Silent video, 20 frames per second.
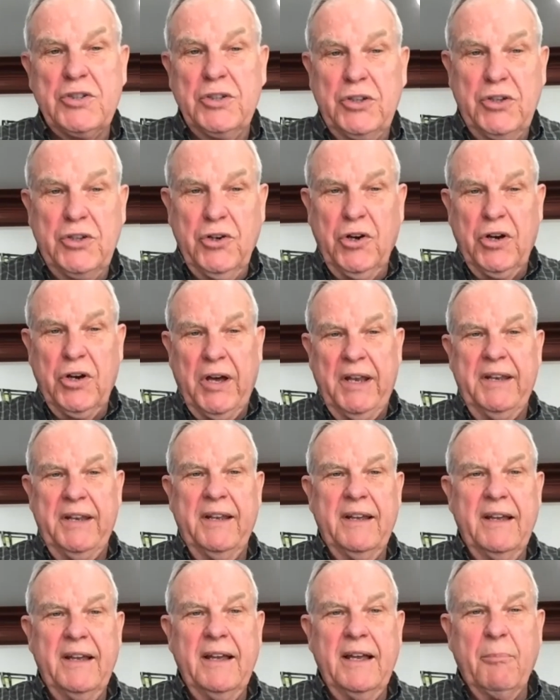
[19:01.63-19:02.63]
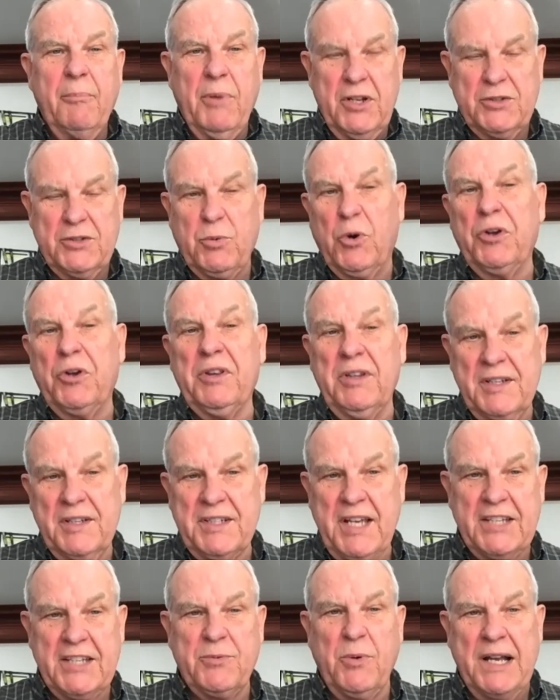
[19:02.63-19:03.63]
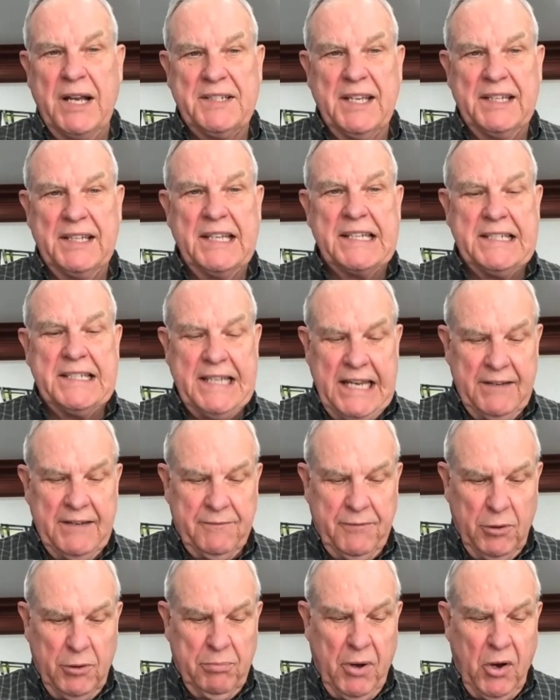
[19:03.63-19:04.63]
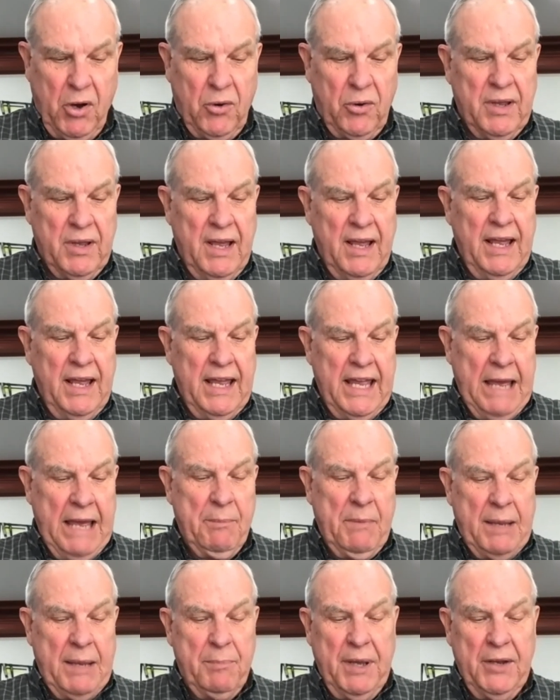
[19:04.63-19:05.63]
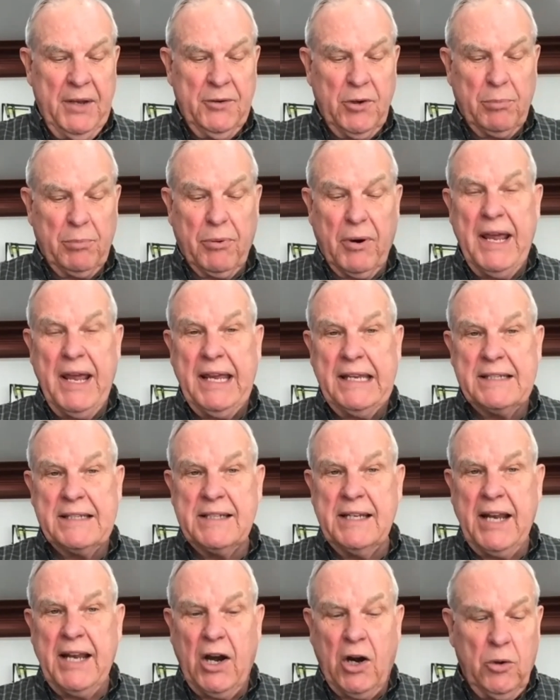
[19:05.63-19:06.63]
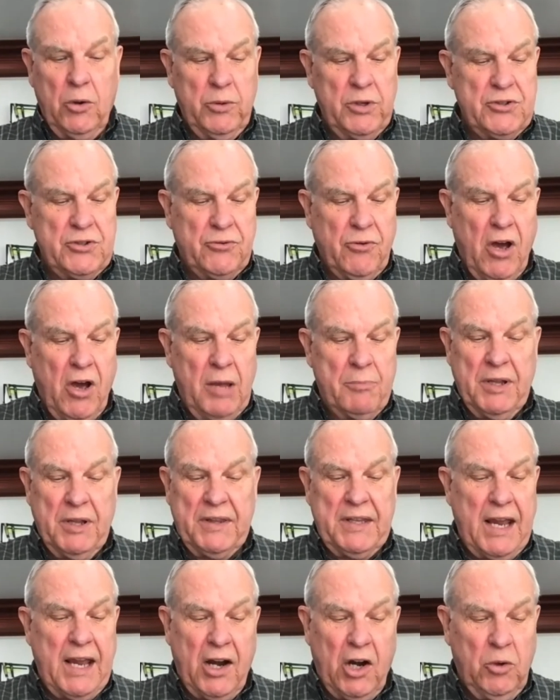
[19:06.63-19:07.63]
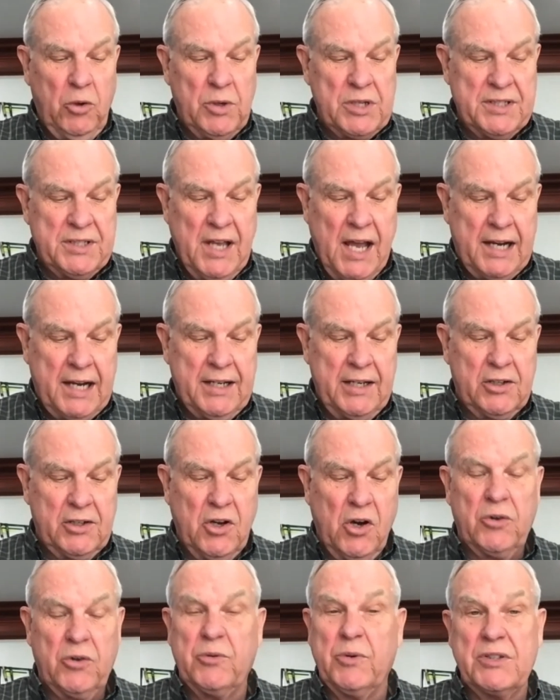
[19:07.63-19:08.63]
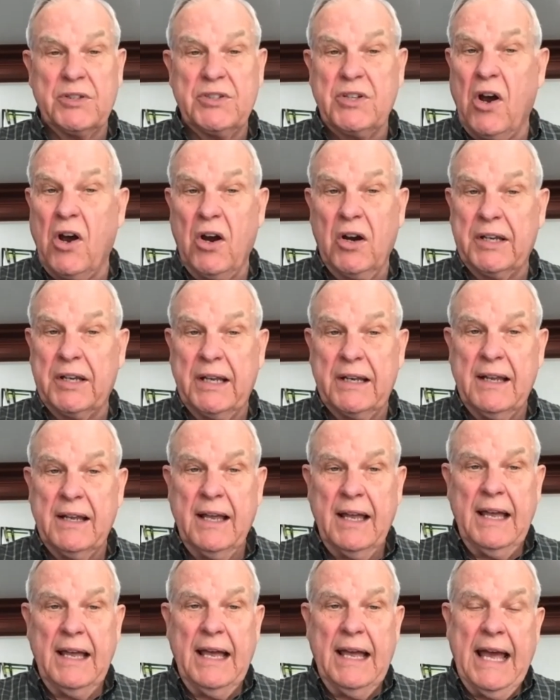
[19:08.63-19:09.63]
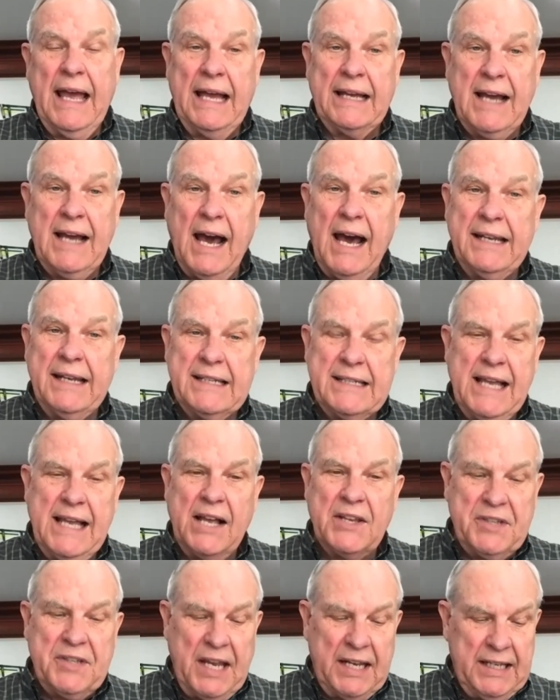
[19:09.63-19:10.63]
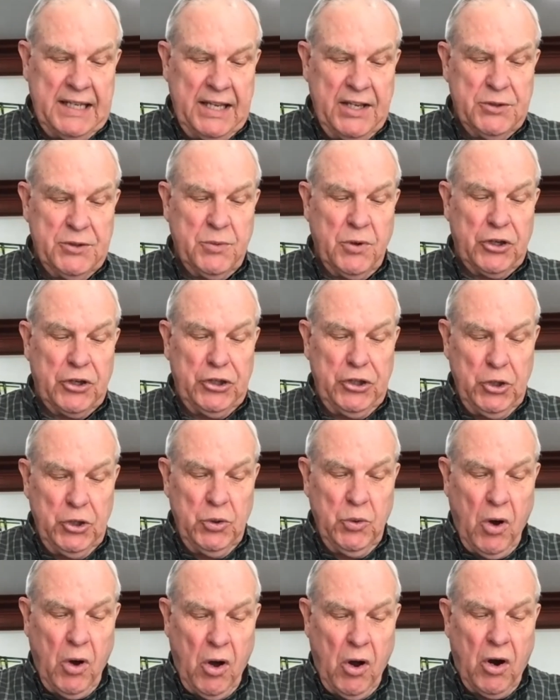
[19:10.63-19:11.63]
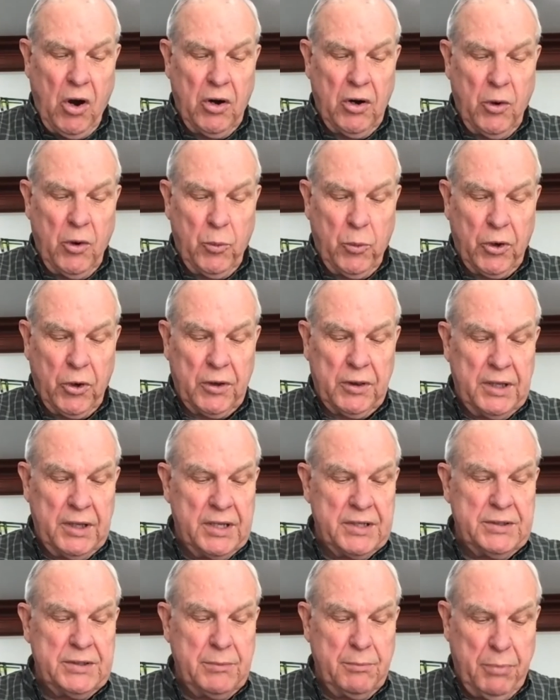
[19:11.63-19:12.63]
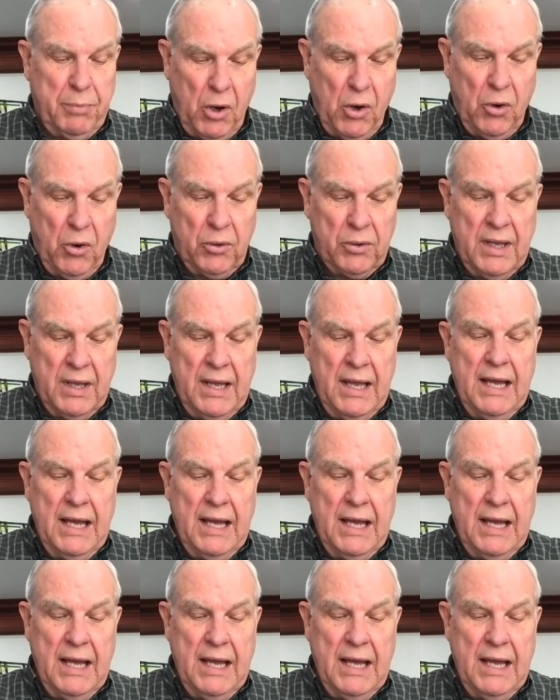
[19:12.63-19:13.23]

good, but it's worthless. That's why it's a deceitful bow. It may bend or break as an arrow is drawn, but the arrow is not going to go to its target. And God is now saying to Israel, You are a worthless bow.